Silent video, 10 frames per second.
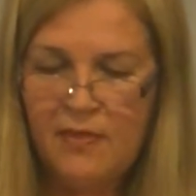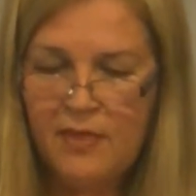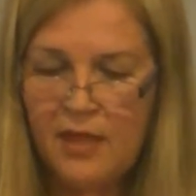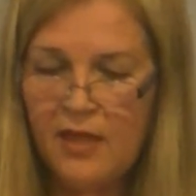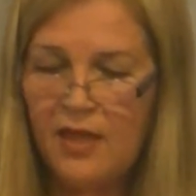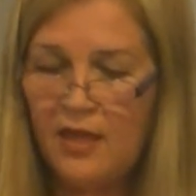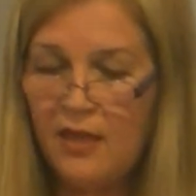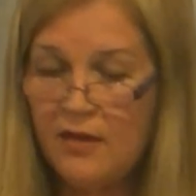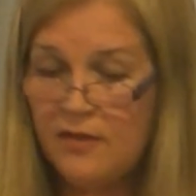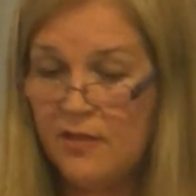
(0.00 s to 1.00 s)
The
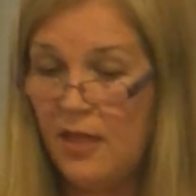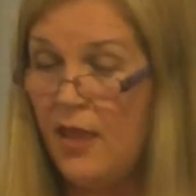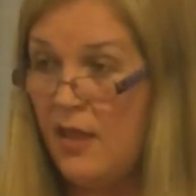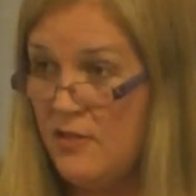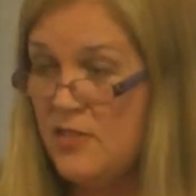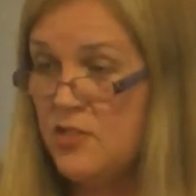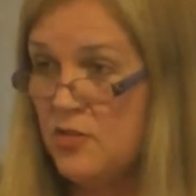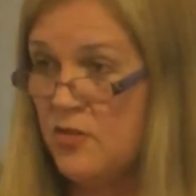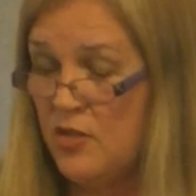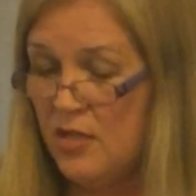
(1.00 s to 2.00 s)

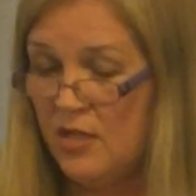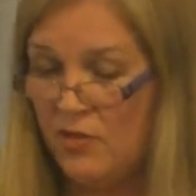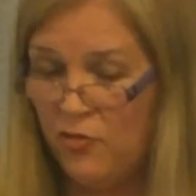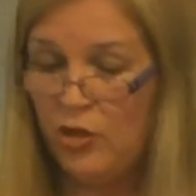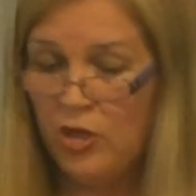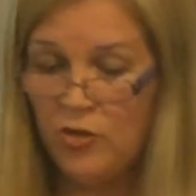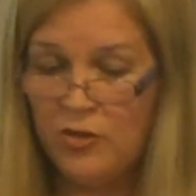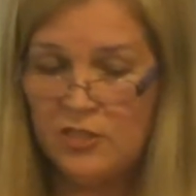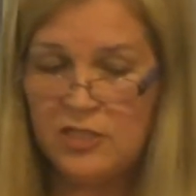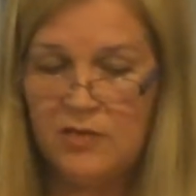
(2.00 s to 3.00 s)
answer, if we
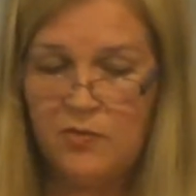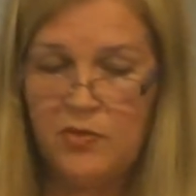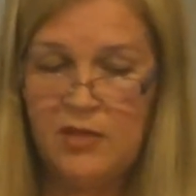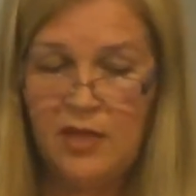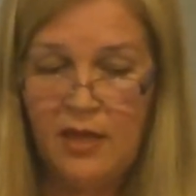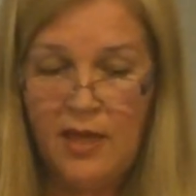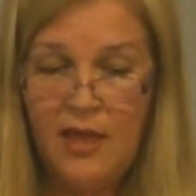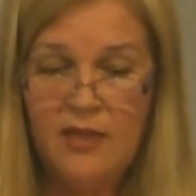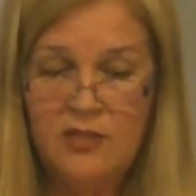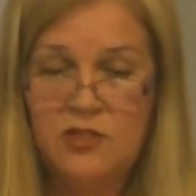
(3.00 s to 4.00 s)
look deep, the
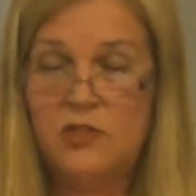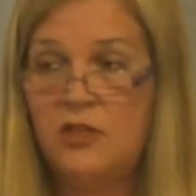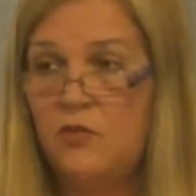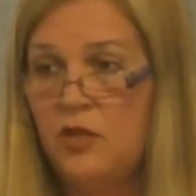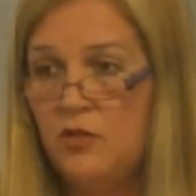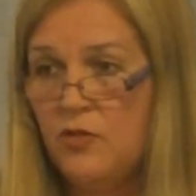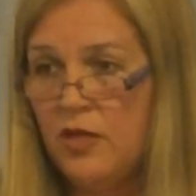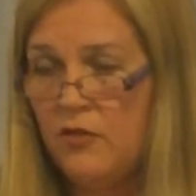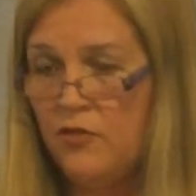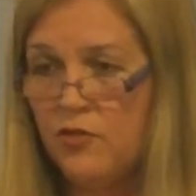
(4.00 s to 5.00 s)
answer that we're
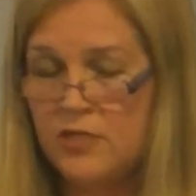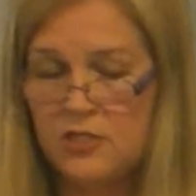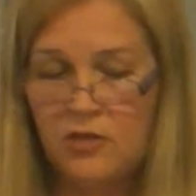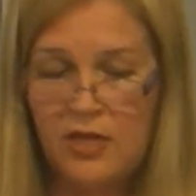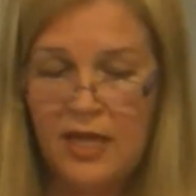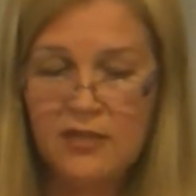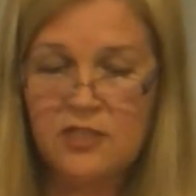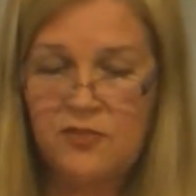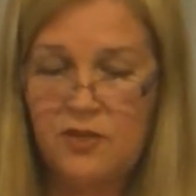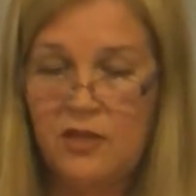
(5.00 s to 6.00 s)
looking for is going to
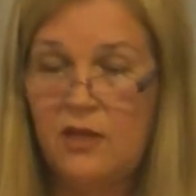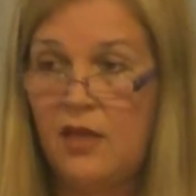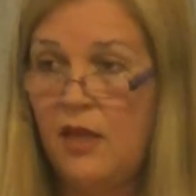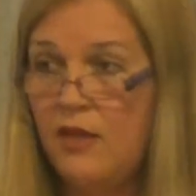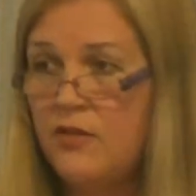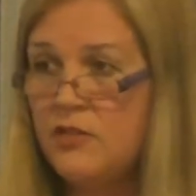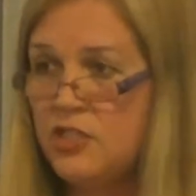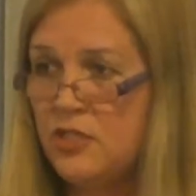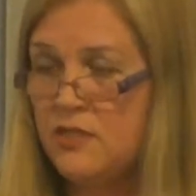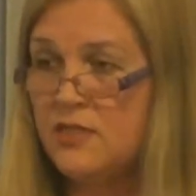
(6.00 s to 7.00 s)
activate an
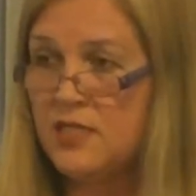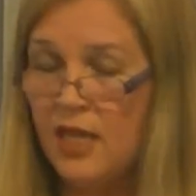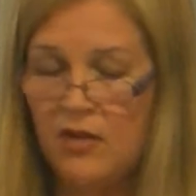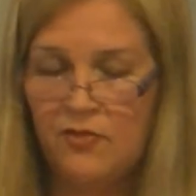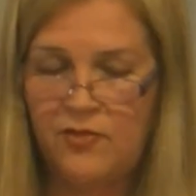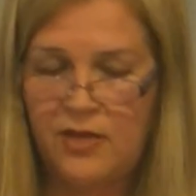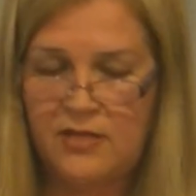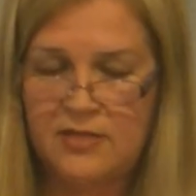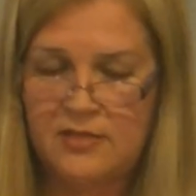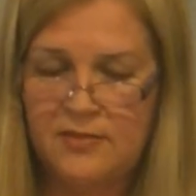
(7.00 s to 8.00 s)
energy inside of
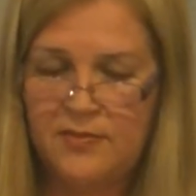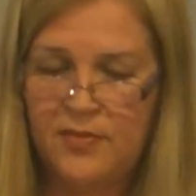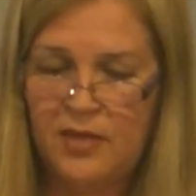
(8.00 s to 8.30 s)
us.